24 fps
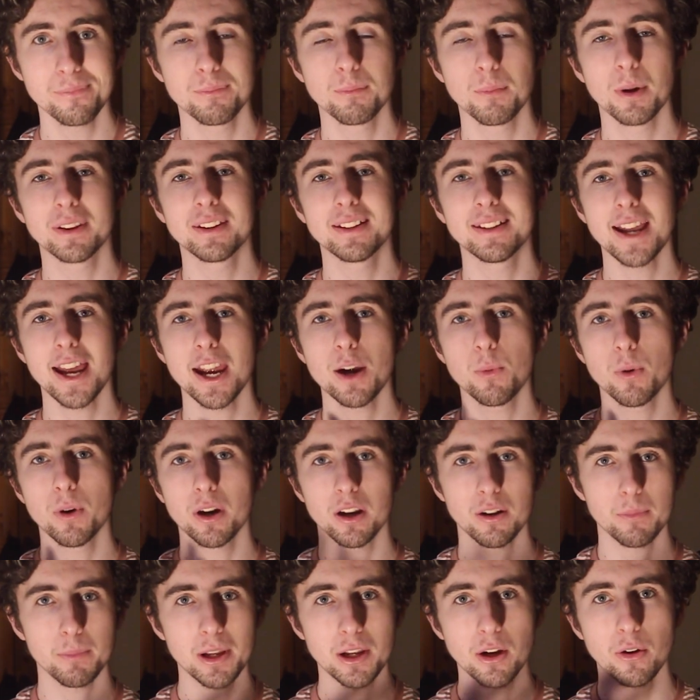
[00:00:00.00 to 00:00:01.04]
But today we're
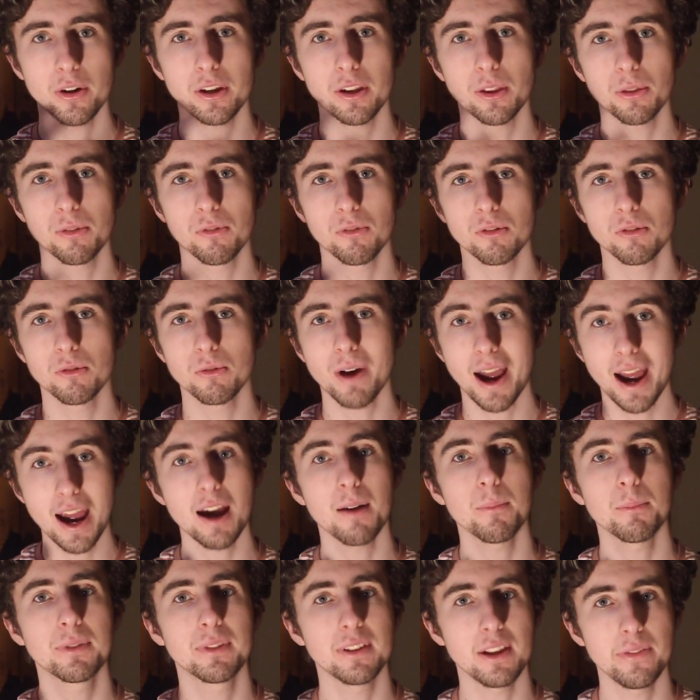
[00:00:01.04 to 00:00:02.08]
going to be going through
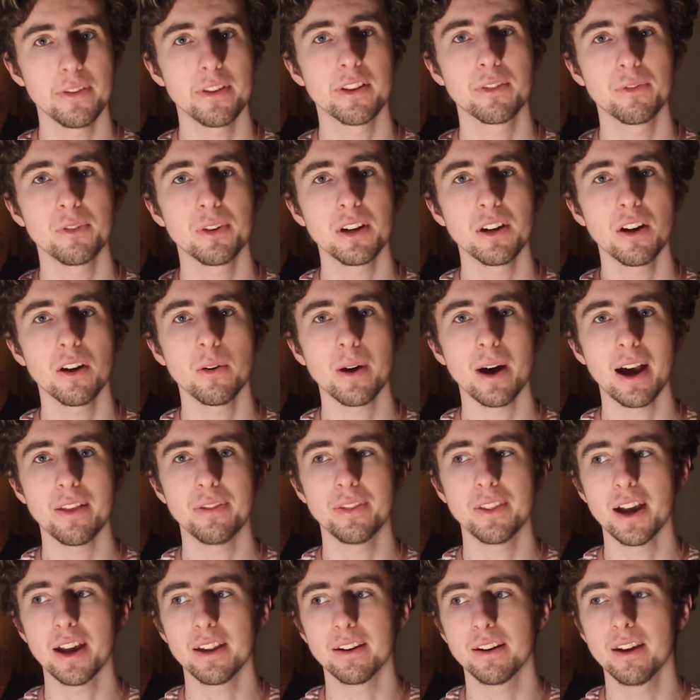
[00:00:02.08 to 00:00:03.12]
Happs in this video
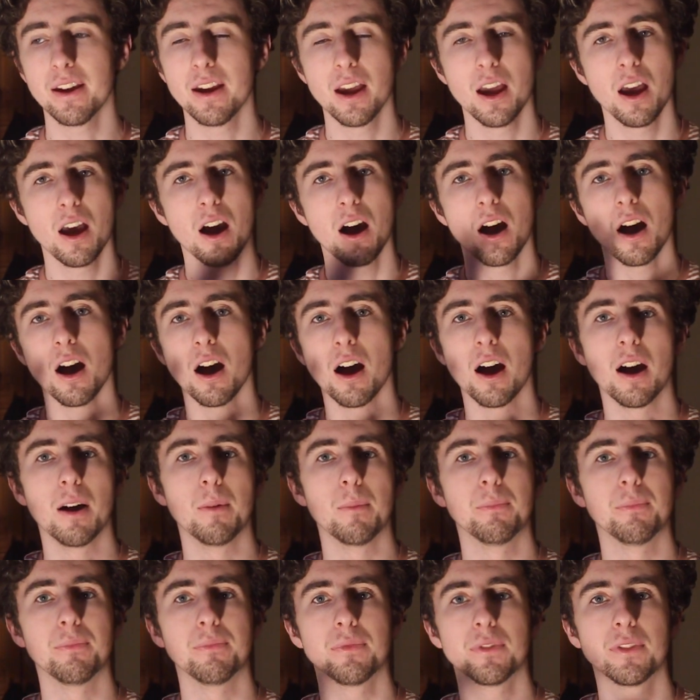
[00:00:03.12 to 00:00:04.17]
and then
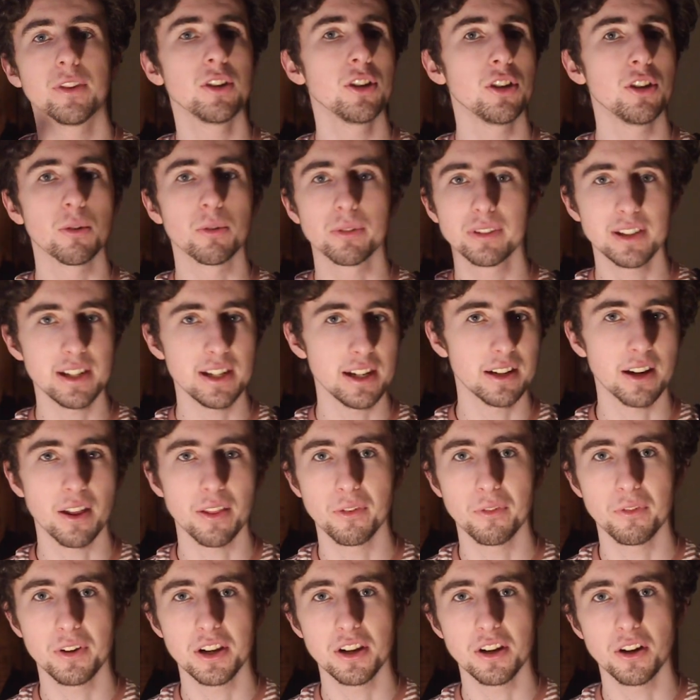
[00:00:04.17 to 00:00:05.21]
um, you'll see
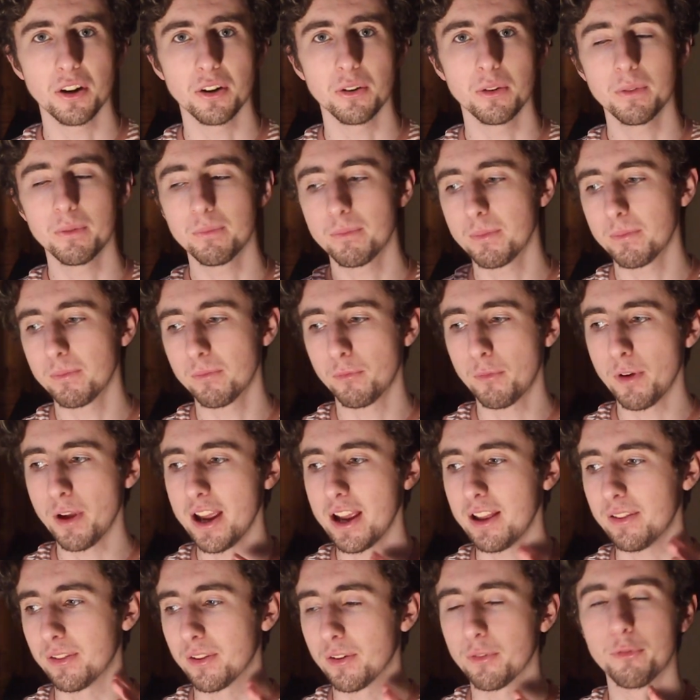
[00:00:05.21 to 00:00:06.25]
another video
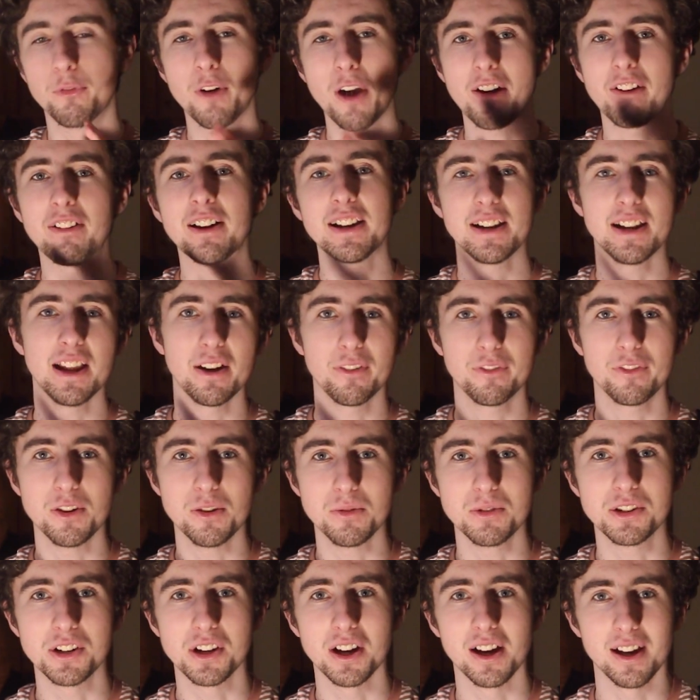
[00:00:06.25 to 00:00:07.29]
in the very near
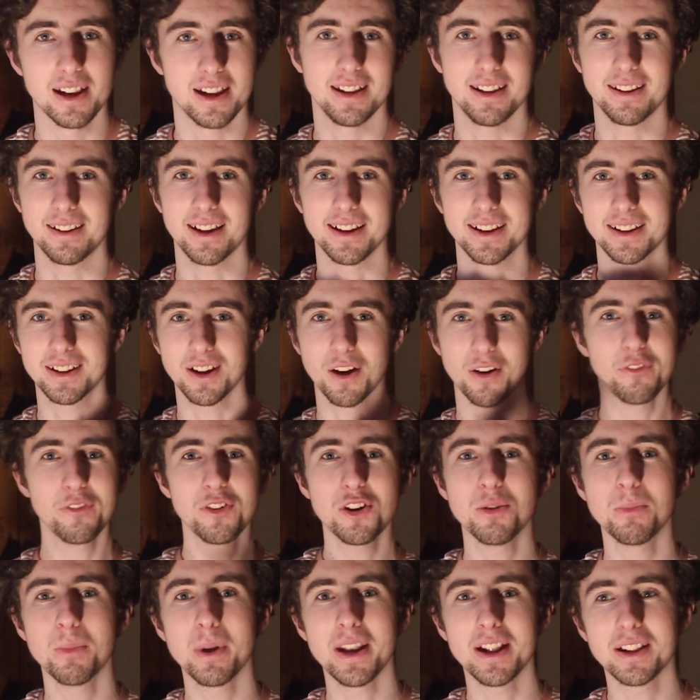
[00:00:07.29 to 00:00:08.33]
future in like a
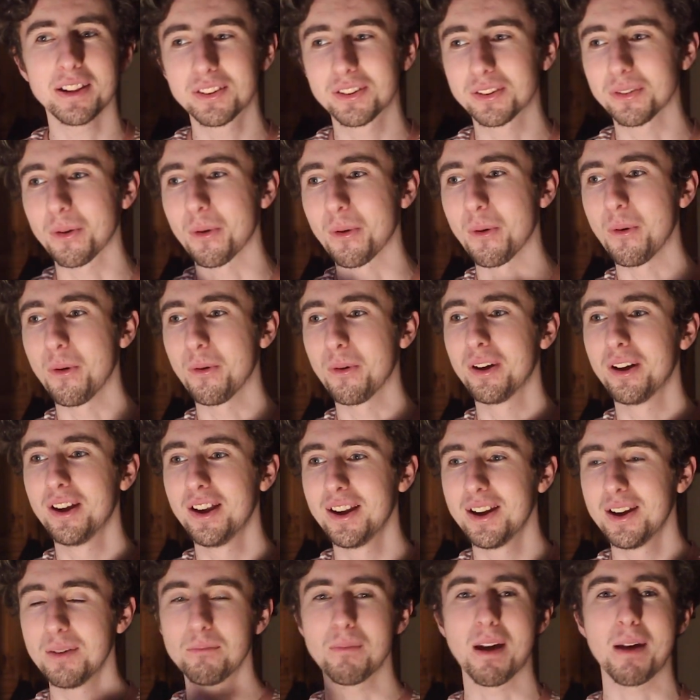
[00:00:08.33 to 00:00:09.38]
few minutes or
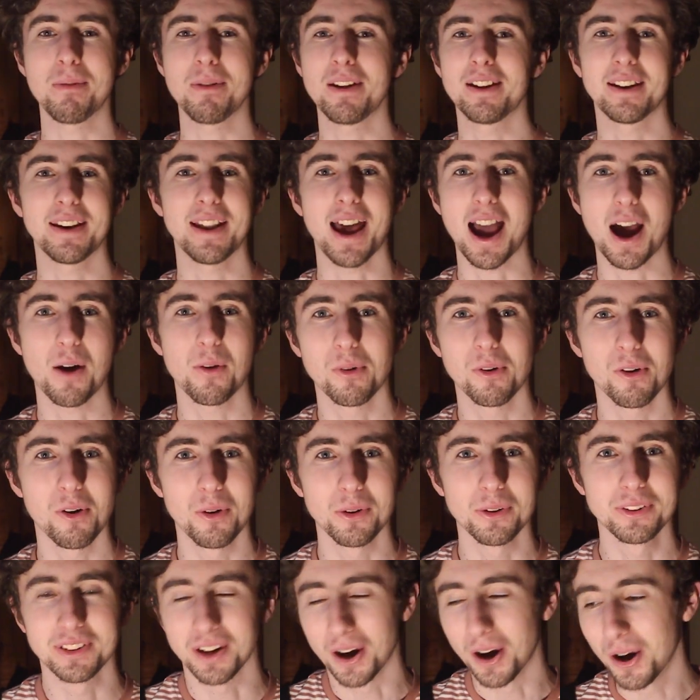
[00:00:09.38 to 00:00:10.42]
maybe an hour or so